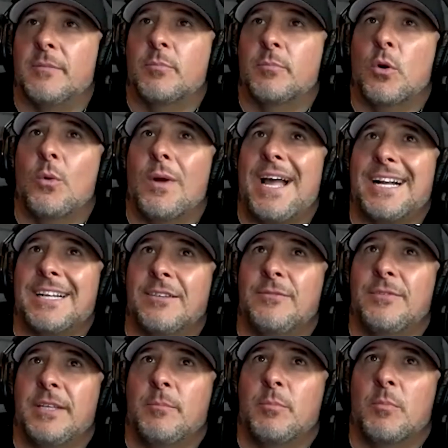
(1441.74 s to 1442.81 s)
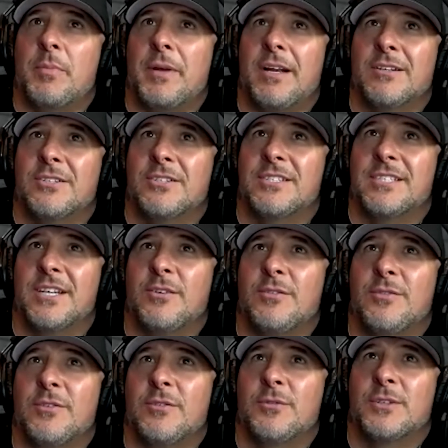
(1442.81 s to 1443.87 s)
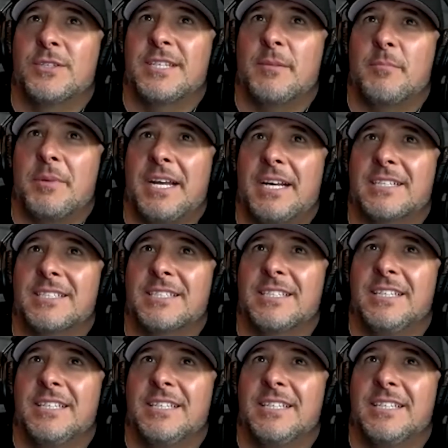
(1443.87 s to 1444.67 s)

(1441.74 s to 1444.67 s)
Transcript: proactively preparing yourself for setbacks.